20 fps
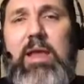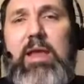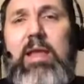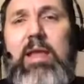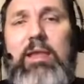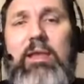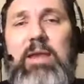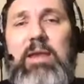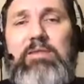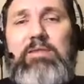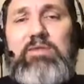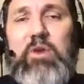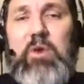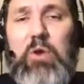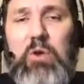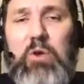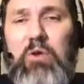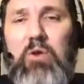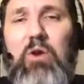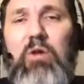and and
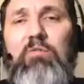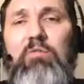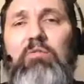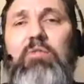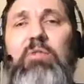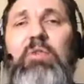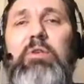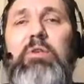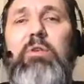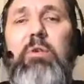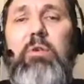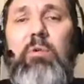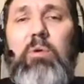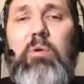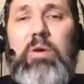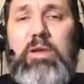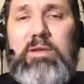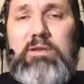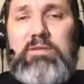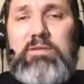turn off the
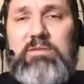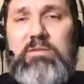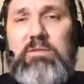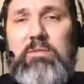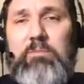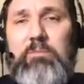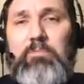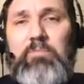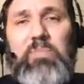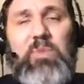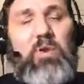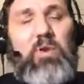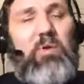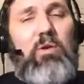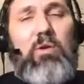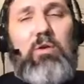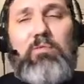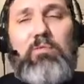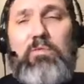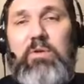noise.
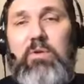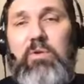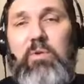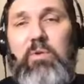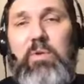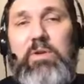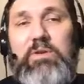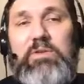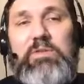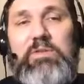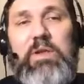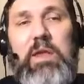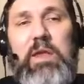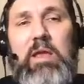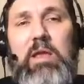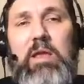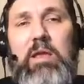Turn off the noise.